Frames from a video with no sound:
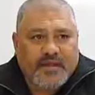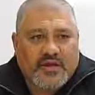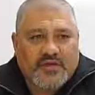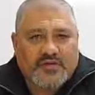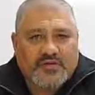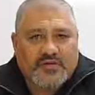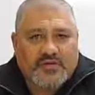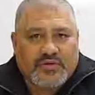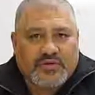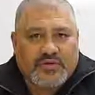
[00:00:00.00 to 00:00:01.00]

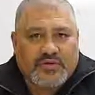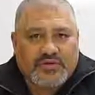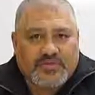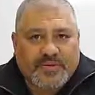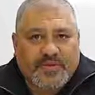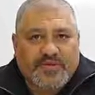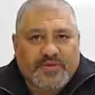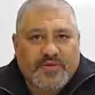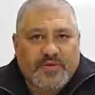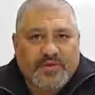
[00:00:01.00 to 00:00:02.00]
who speak the
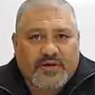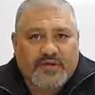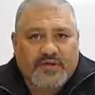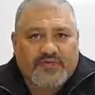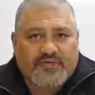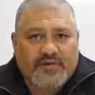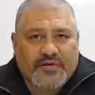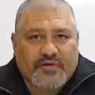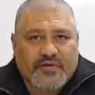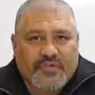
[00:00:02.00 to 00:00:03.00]
reo and who offer the
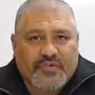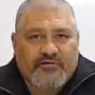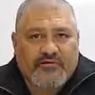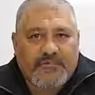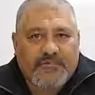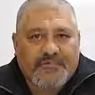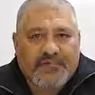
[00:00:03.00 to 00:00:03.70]
reo in their program.